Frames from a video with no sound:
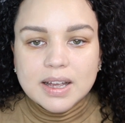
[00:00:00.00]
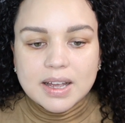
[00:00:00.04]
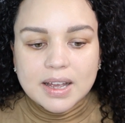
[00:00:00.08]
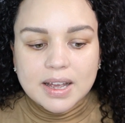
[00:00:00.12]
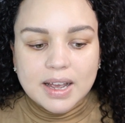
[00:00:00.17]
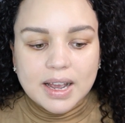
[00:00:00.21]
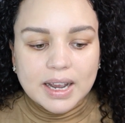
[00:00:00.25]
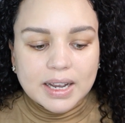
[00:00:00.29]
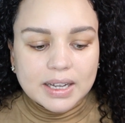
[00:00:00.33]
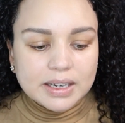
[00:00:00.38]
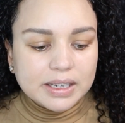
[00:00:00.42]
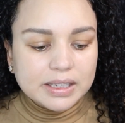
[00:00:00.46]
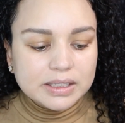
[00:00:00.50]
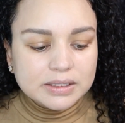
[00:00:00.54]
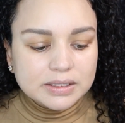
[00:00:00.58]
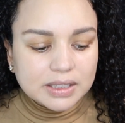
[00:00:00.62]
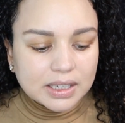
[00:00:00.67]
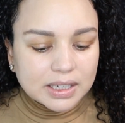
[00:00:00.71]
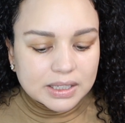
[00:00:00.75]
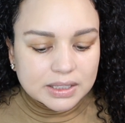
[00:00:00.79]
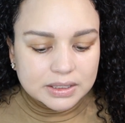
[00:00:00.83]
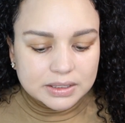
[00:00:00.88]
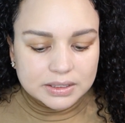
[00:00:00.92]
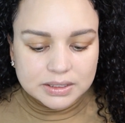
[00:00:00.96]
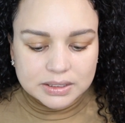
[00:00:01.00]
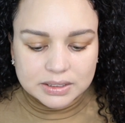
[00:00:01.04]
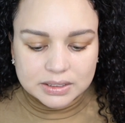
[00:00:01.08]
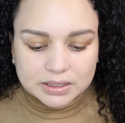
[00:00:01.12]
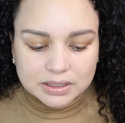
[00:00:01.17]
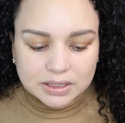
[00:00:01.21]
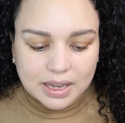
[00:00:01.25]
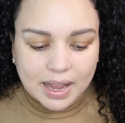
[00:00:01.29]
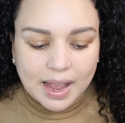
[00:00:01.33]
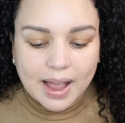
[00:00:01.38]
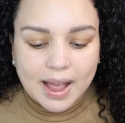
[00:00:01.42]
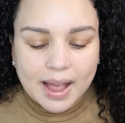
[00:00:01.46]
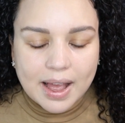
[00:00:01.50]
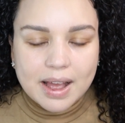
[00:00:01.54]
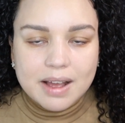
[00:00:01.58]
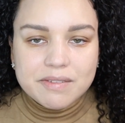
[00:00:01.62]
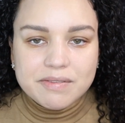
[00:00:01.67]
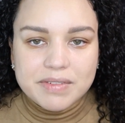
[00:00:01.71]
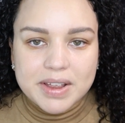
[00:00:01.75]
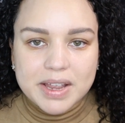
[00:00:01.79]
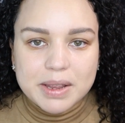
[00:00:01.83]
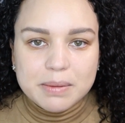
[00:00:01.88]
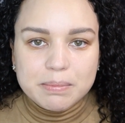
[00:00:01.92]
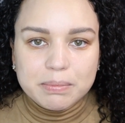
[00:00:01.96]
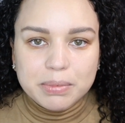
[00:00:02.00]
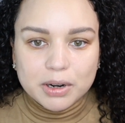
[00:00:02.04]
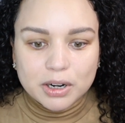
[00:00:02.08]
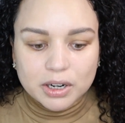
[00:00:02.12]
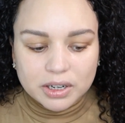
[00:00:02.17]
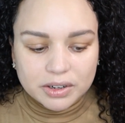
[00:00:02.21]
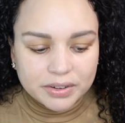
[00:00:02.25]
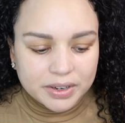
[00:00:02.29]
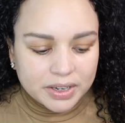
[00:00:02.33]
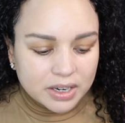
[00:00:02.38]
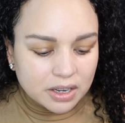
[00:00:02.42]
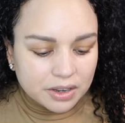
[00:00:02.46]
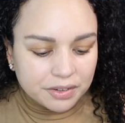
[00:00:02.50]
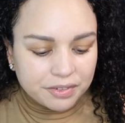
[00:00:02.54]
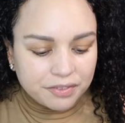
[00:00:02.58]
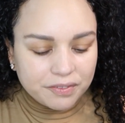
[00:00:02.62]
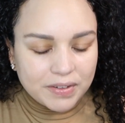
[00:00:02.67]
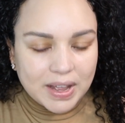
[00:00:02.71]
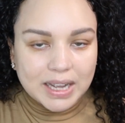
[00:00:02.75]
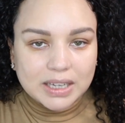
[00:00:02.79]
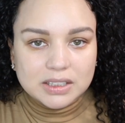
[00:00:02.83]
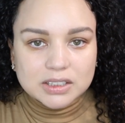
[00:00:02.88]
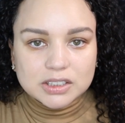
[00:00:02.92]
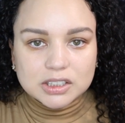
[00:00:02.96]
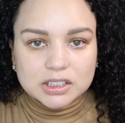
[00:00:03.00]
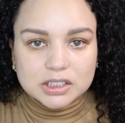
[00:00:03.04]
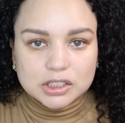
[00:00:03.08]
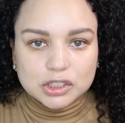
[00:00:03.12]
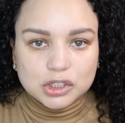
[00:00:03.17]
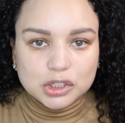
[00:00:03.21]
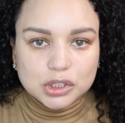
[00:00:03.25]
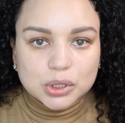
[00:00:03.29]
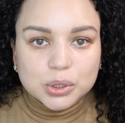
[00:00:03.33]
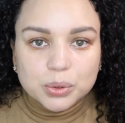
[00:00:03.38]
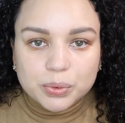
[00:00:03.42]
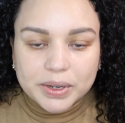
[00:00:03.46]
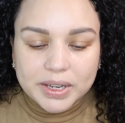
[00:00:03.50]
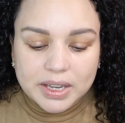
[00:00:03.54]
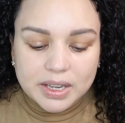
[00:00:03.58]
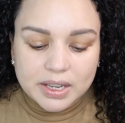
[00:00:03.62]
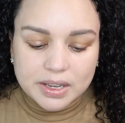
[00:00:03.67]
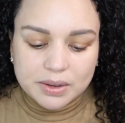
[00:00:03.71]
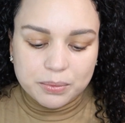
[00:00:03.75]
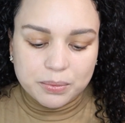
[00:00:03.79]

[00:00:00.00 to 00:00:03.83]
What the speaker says: and it does have a blurring effect to it.